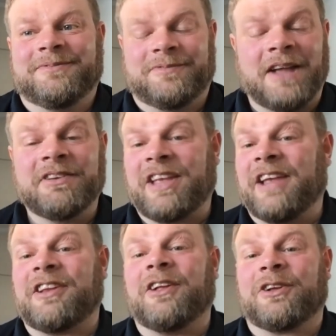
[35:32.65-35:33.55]
5-inch K
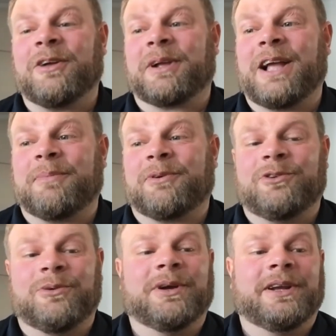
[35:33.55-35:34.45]
style will come in copper
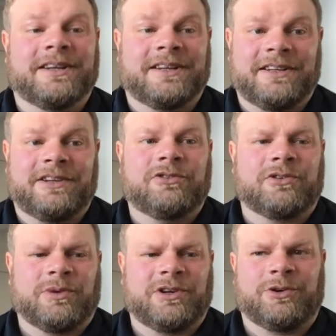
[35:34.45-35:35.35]
too, but
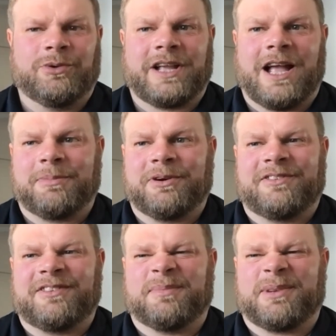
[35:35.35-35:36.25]
usually when you're doing copper,
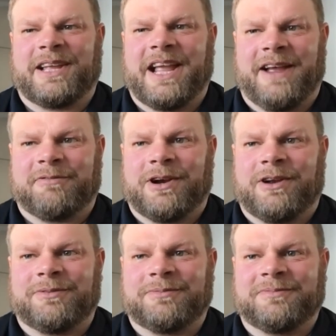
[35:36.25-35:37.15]
it's typically a half
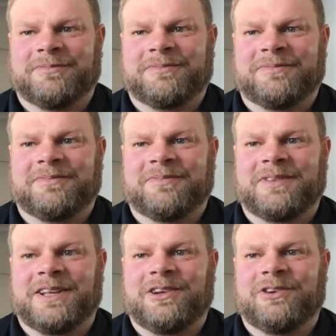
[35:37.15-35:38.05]
round
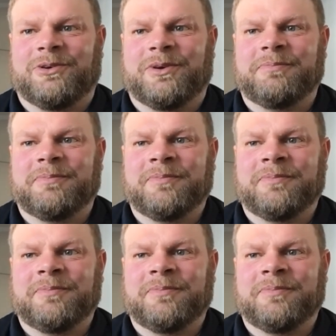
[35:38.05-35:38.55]
thing you're doing.